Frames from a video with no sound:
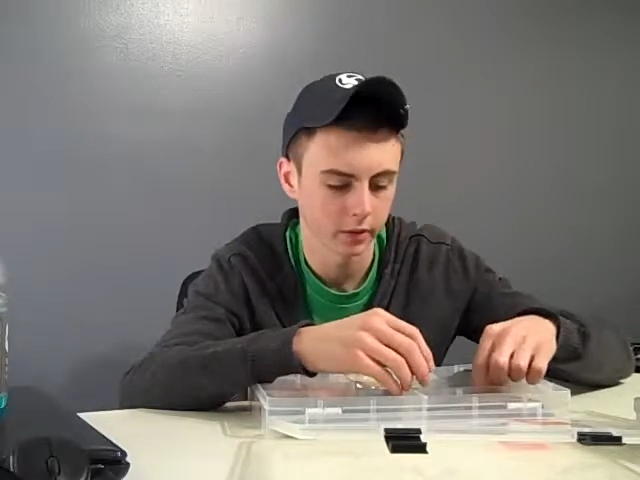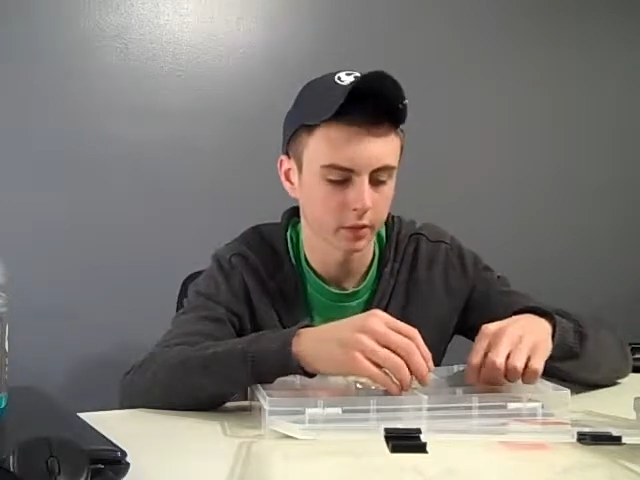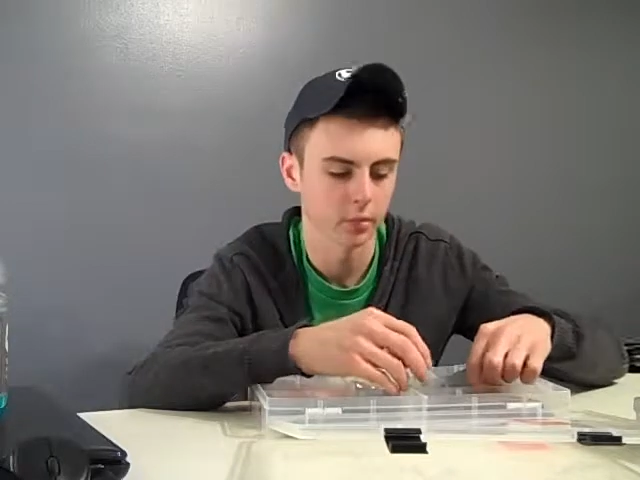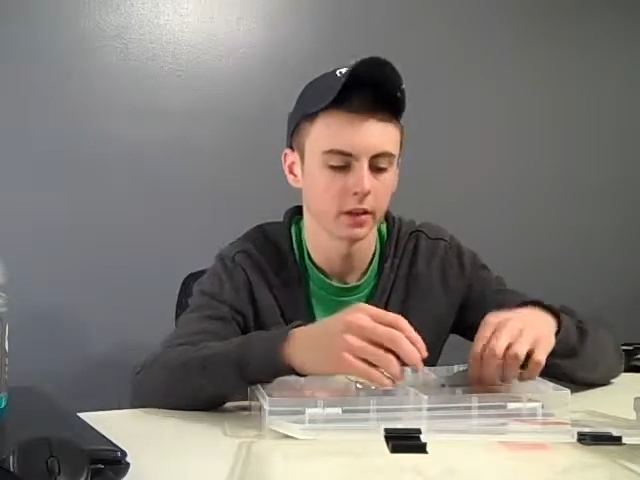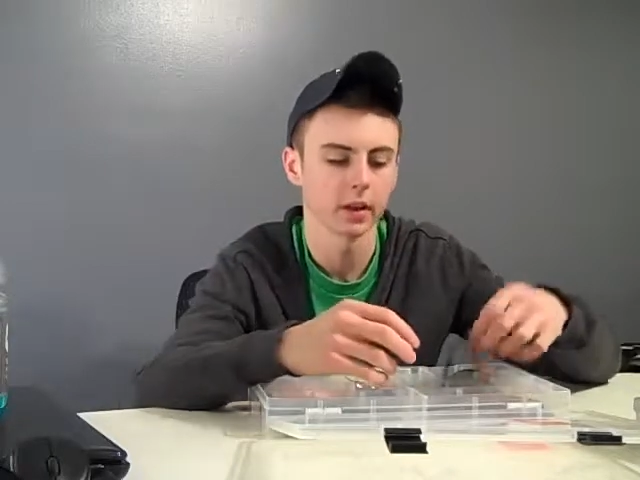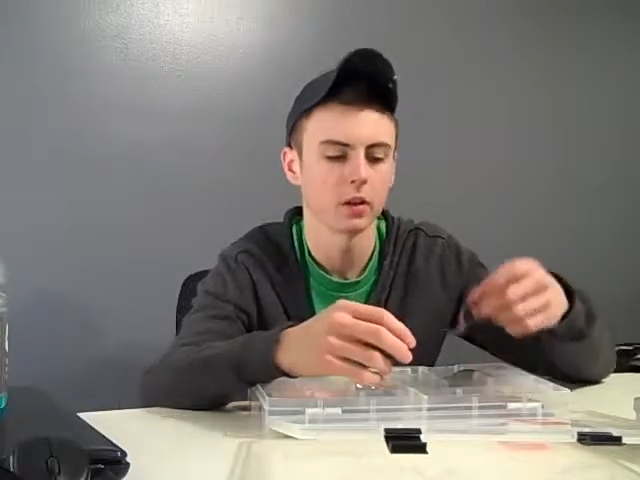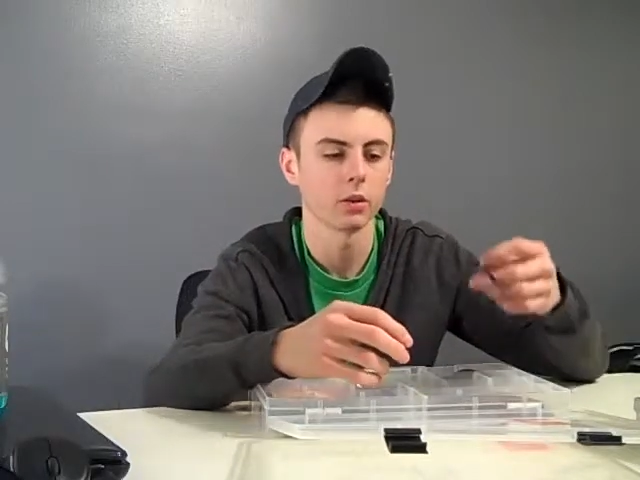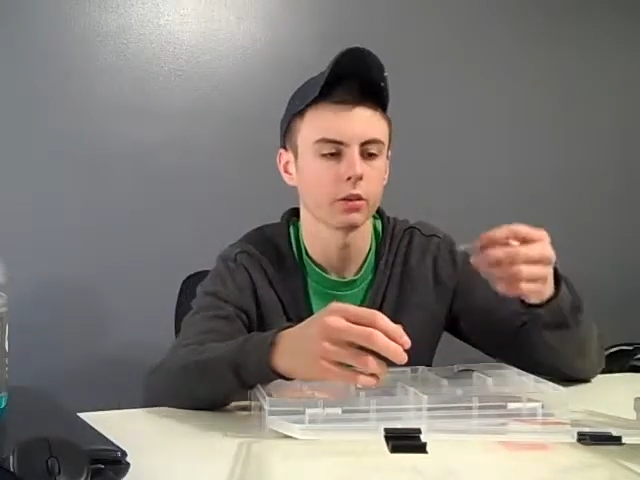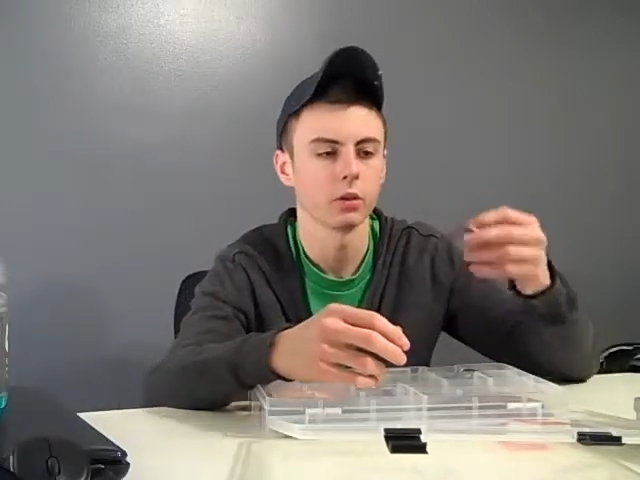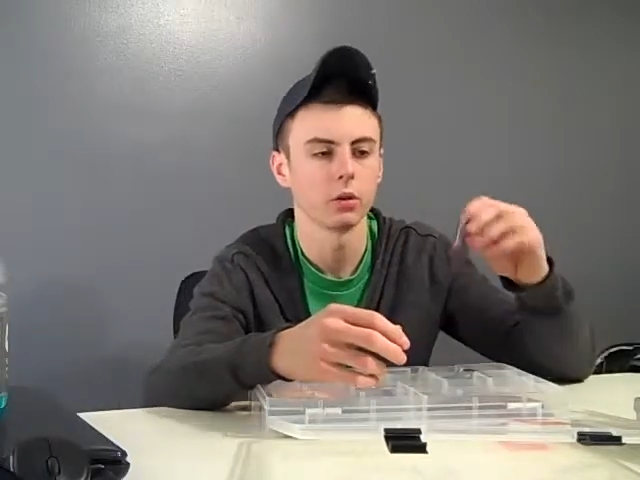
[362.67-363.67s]
Something like that.
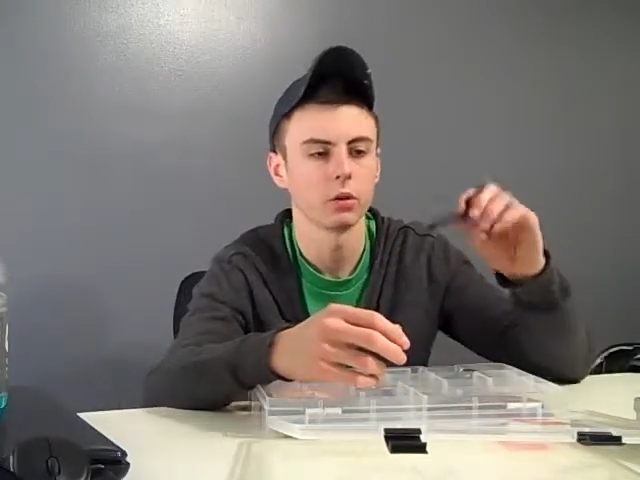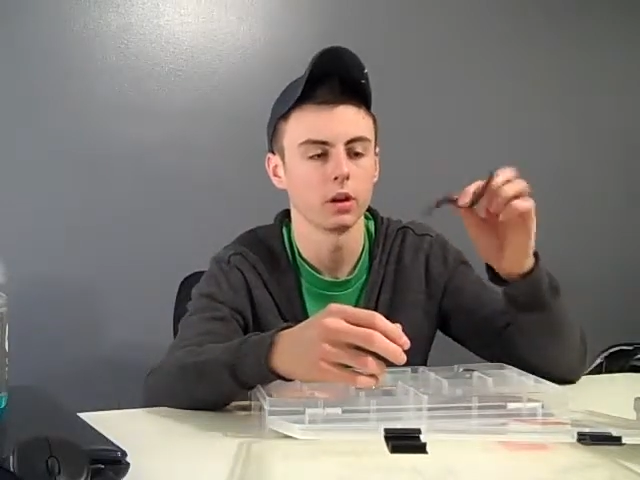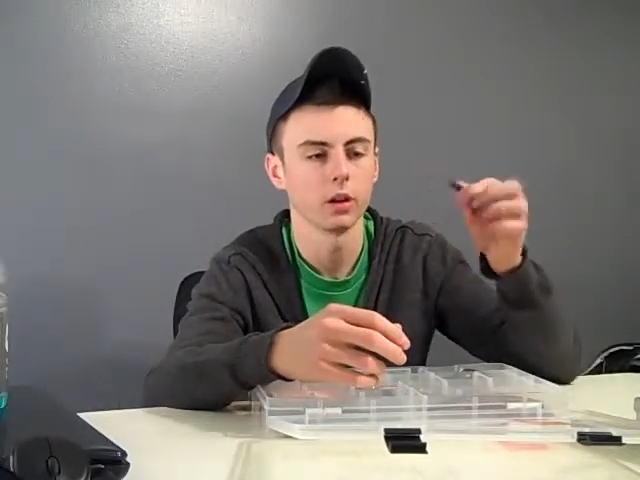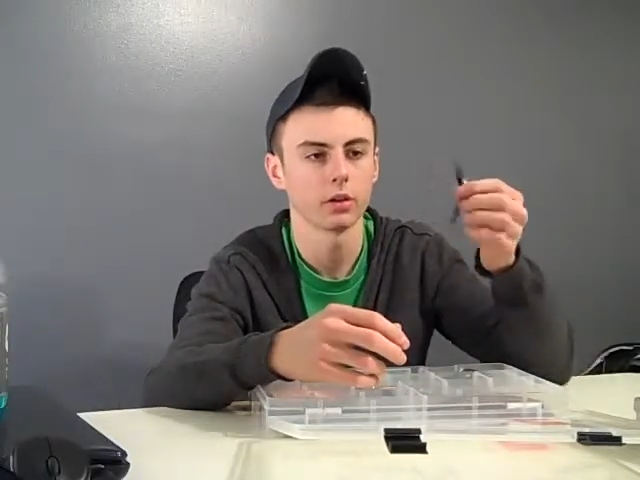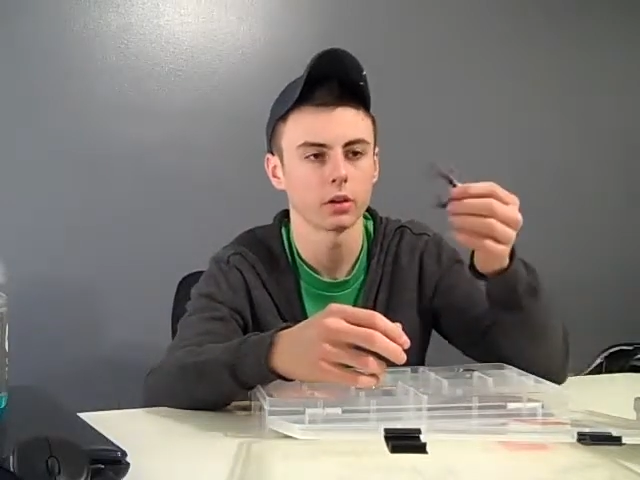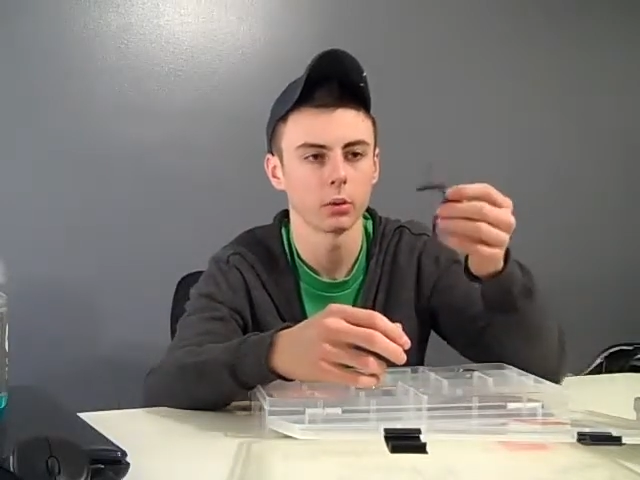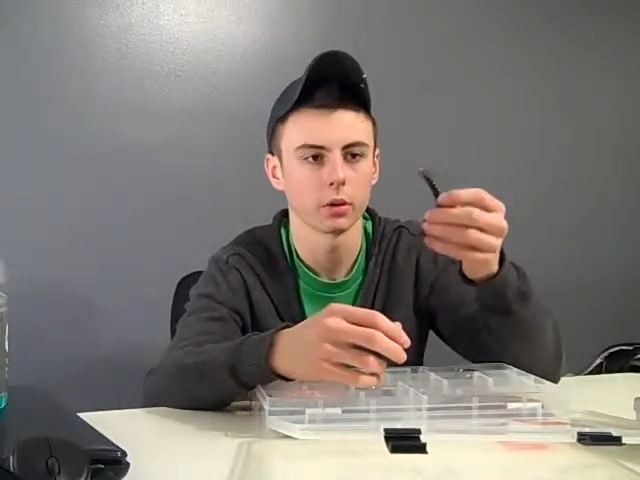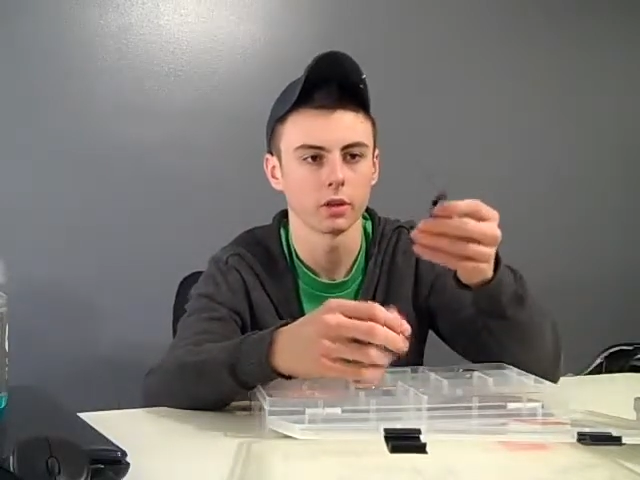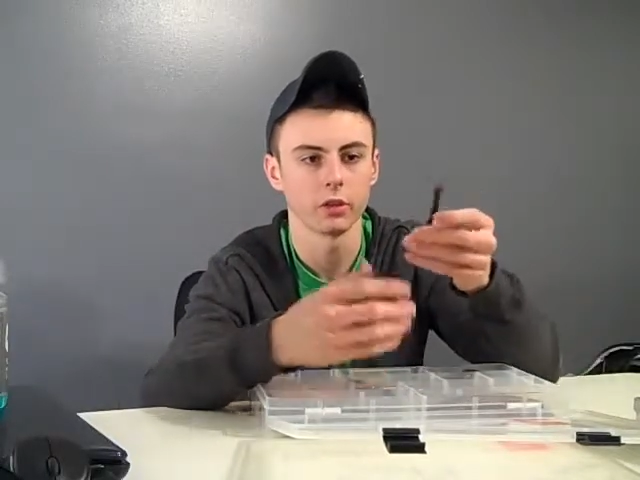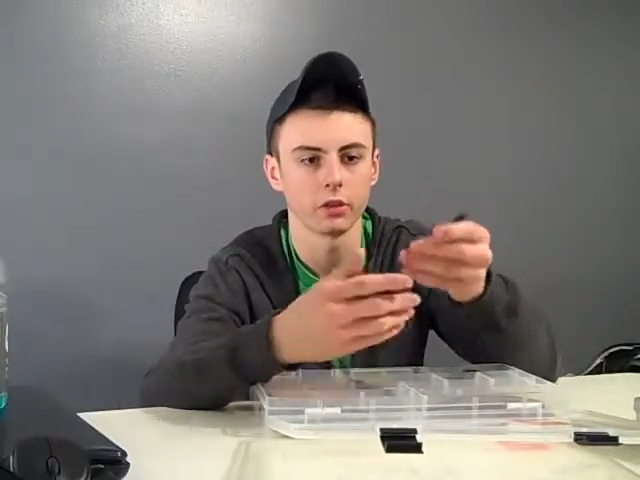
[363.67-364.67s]
Also, start
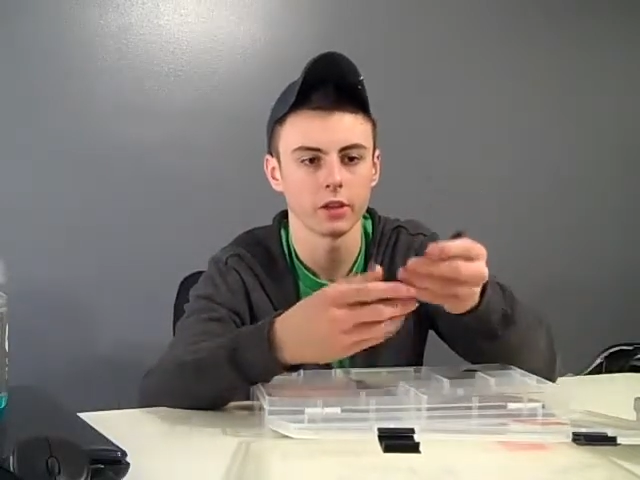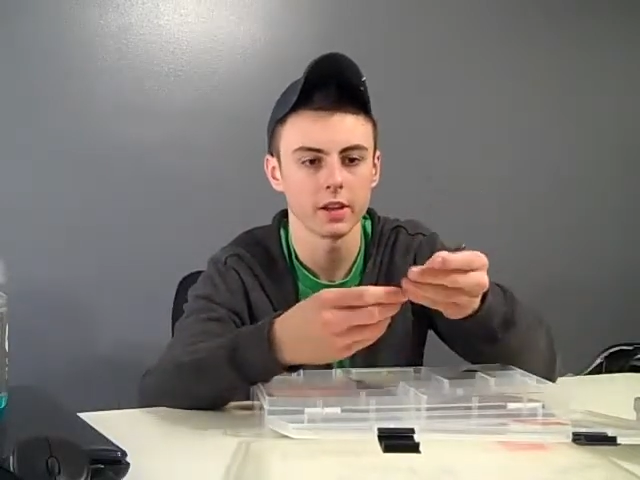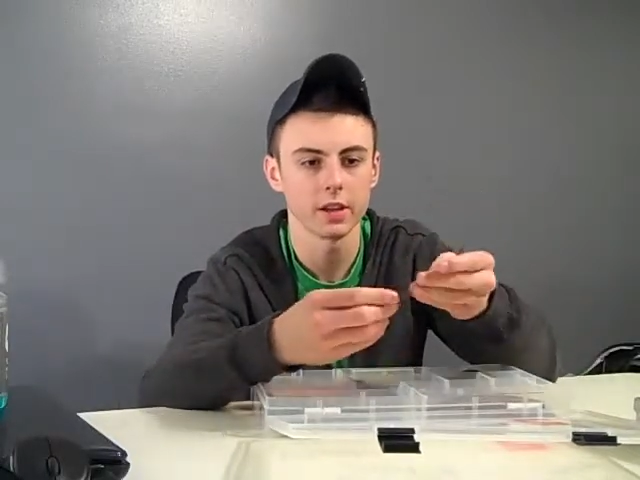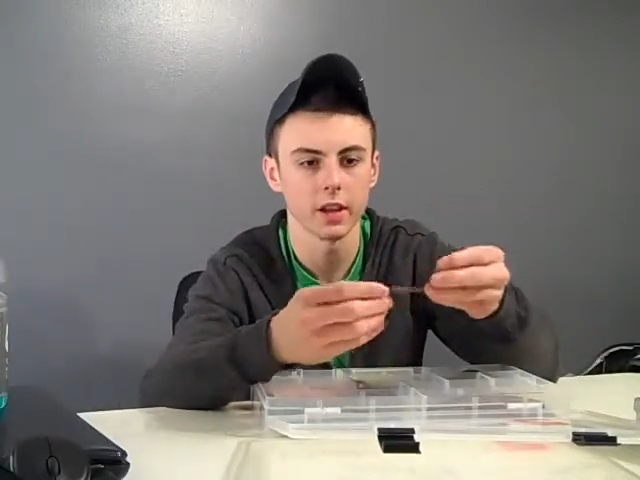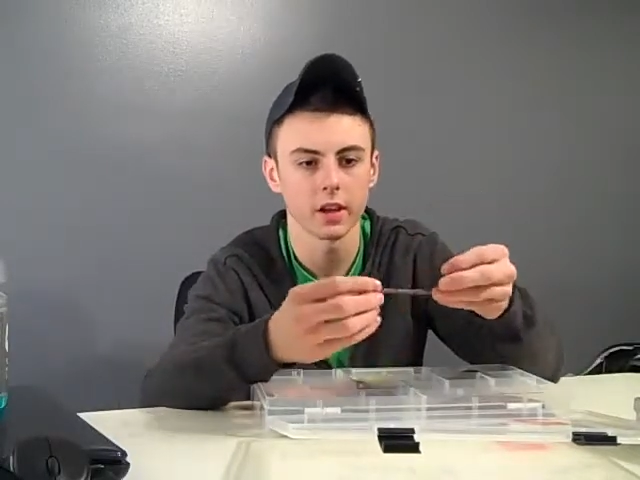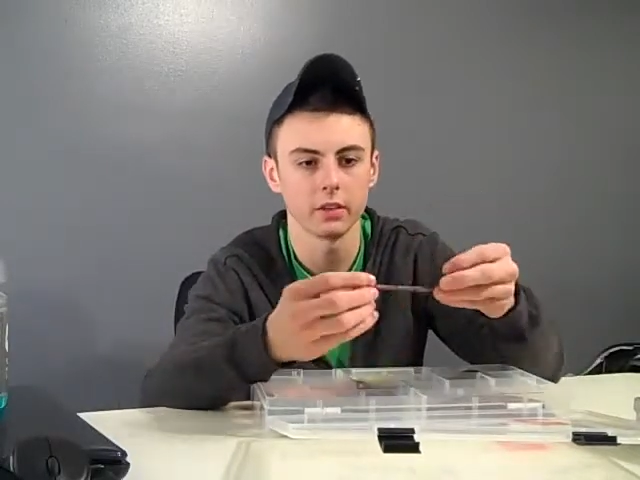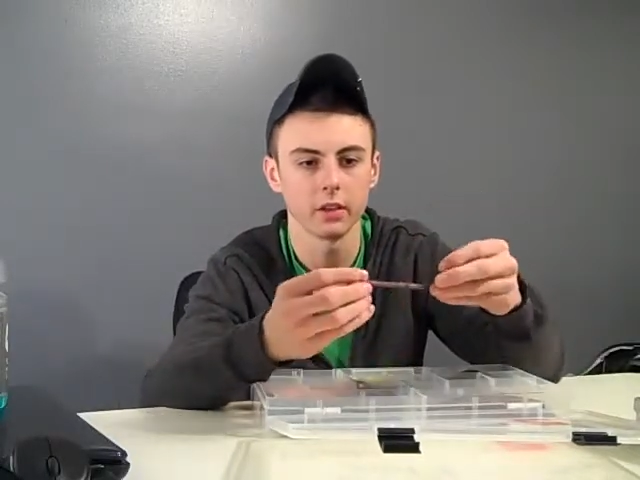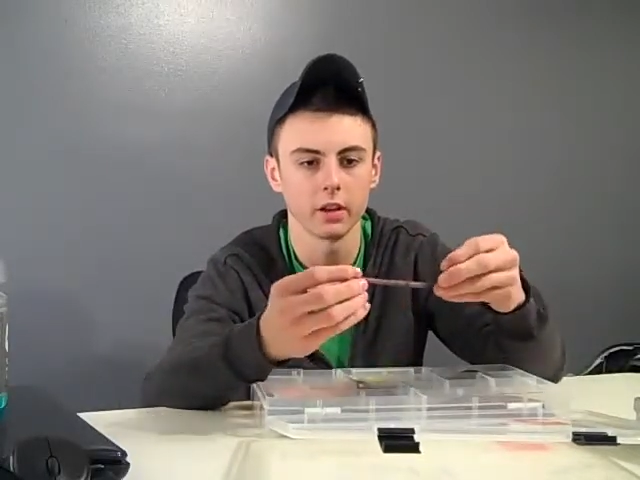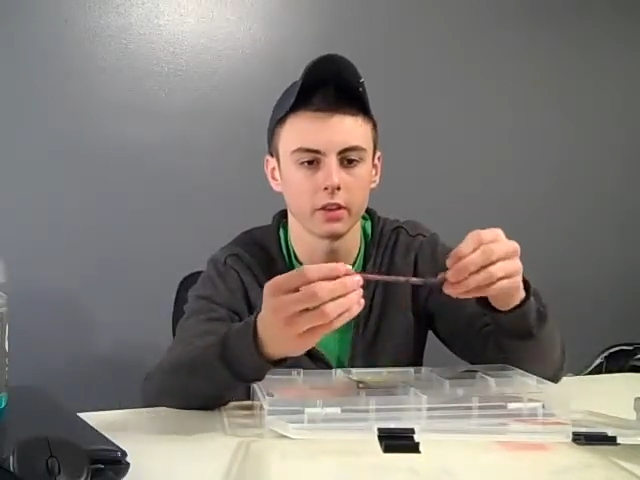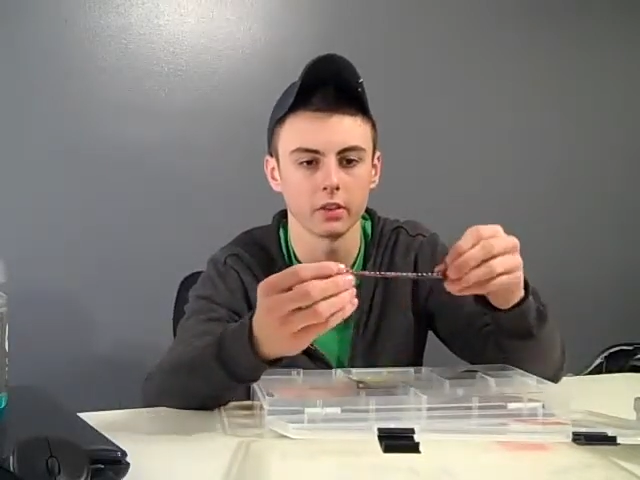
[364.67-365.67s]
working the shaky heads
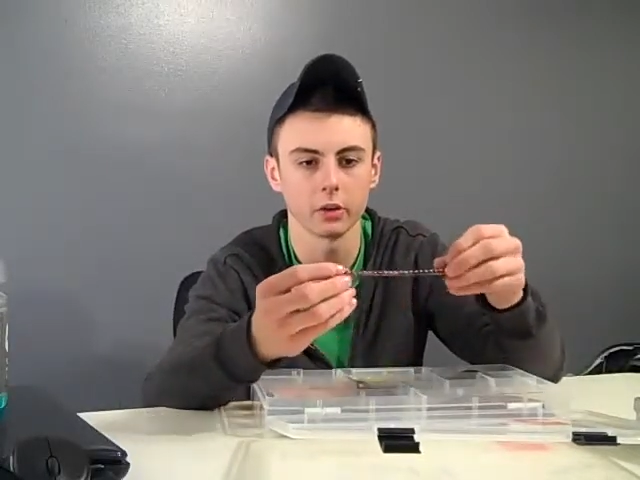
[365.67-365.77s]
in.